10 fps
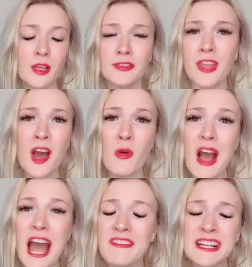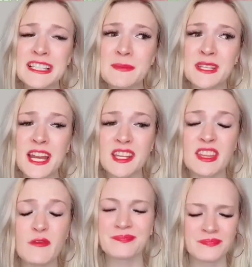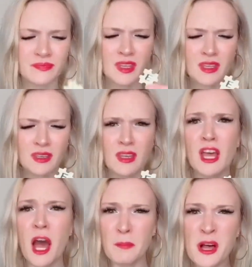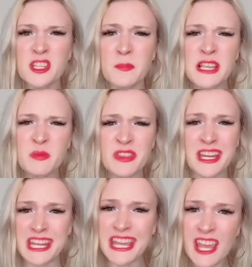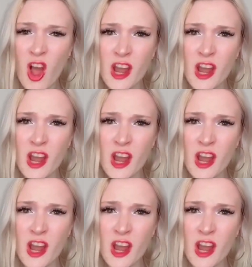No, I haven't accepted anything from a puzzle piece with an E on